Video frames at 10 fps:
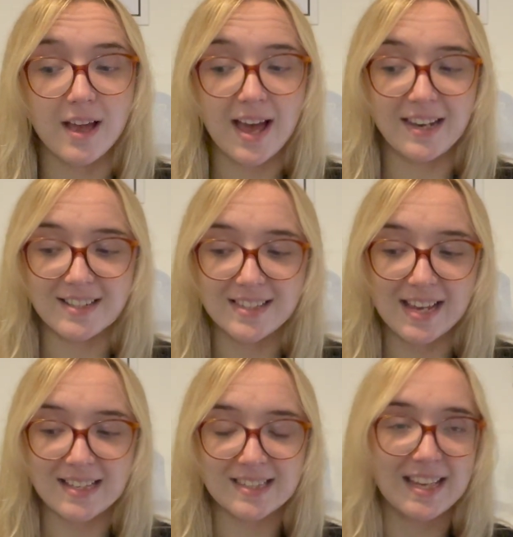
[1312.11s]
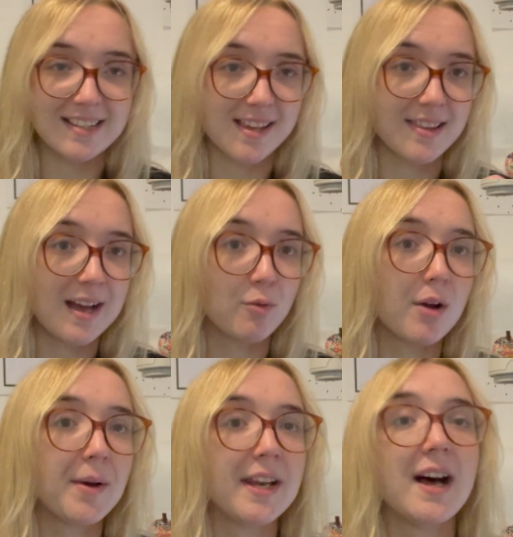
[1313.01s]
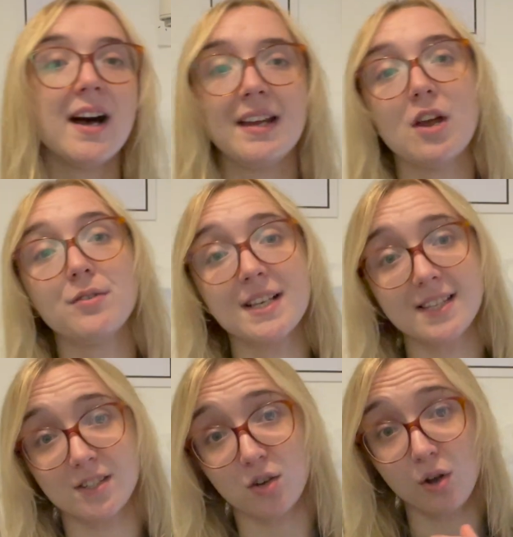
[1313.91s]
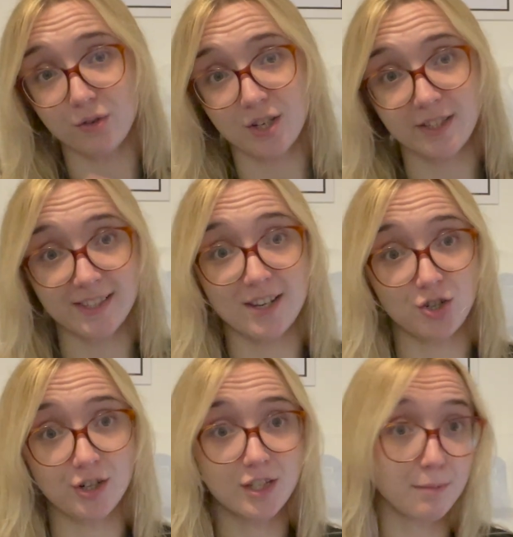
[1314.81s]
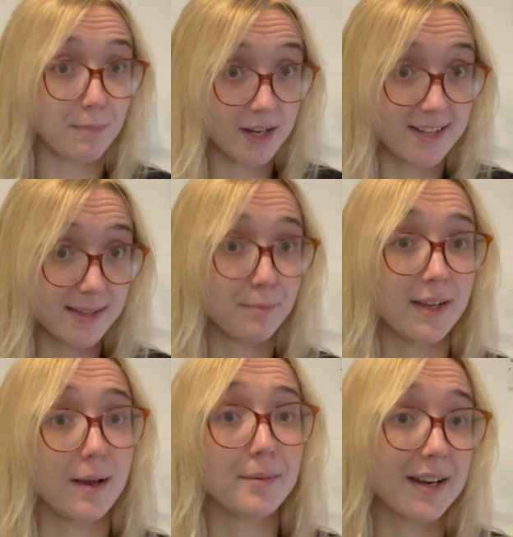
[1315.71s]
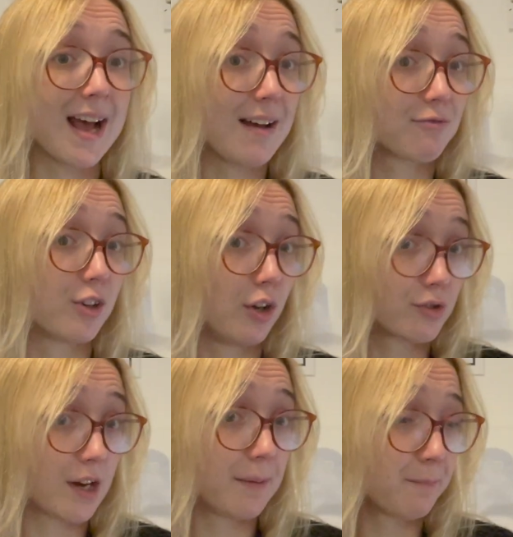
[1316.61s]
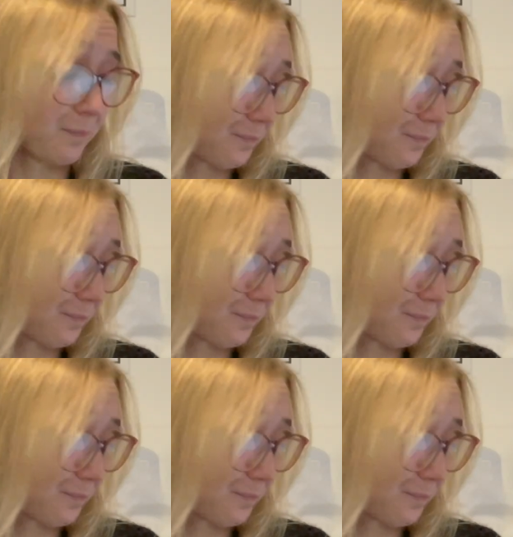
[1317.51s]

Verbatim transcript: and it's it's things like that where I went I know this is a conscious decision to buy something I'm gonna have for a long time